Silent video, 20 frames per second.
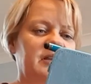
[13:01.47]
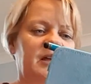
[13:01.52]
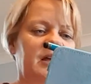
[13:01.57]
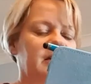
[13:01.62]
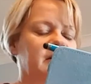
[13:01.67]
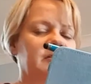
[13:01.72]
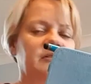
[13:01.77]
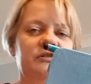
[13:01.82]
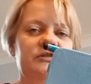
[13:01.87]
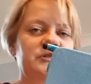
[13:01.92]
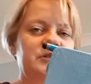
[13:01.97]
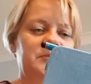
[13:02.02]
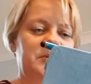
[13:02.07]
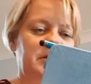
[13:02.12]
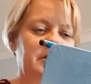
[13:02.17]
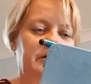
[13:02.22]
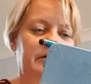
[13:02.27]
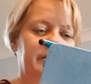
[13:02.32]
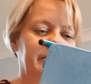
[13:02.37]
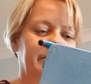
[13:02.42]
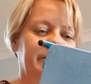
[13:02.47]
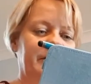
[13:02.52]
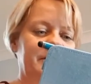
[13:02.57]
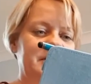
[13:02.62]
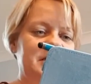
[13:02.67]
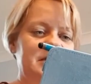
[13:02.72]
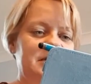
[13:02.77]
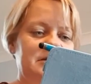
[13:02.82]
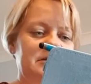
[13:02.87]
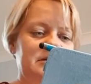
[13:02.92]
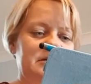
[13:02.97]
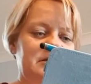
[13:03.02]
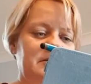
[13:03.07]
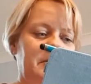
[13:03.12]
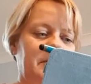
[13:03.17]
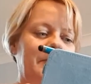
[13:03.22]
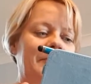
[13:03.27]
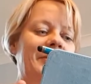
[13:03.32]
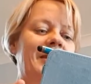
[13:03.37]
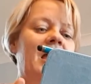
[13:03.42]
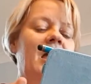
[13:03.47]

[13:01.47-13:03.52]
and God knows where they are. They're upstairs or something.